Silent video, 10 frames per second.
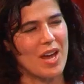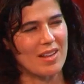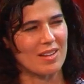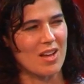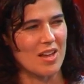got
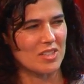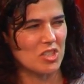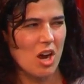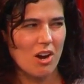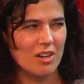a lot
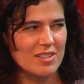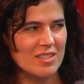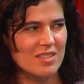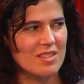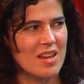
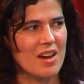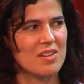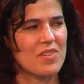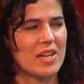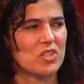tartness in there.
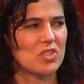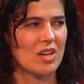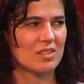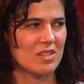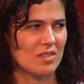You've got
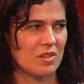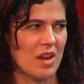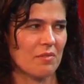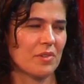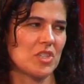saltiness. You
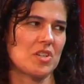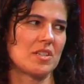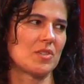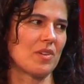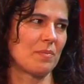got
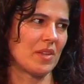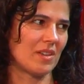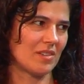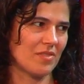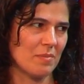richness from
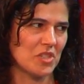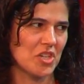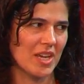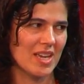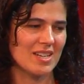the from the
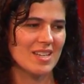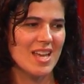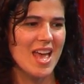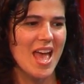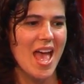chicken.
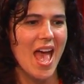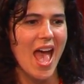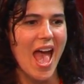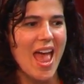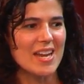Nice.
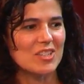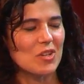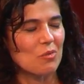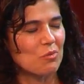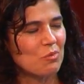And it's
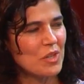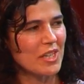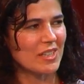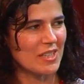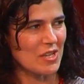
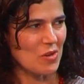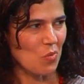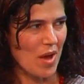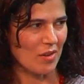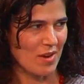really
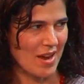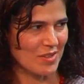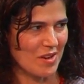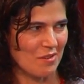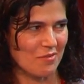
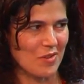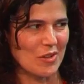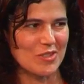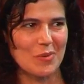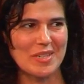well-rounded and
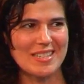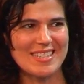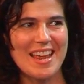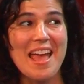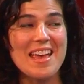full. So it
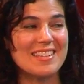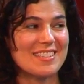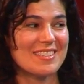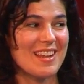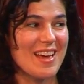
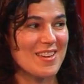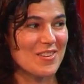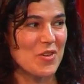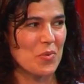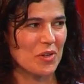tastes
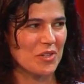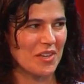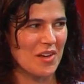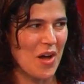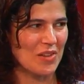like you were
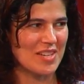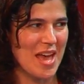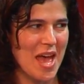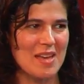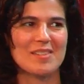cooking all
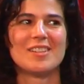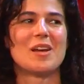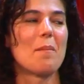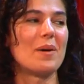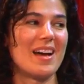day,
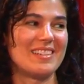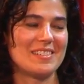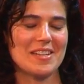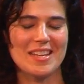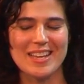but
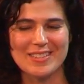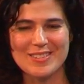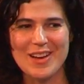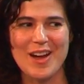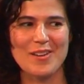
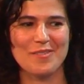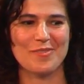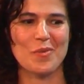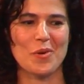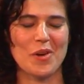it's kind of
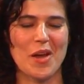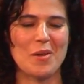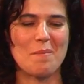for an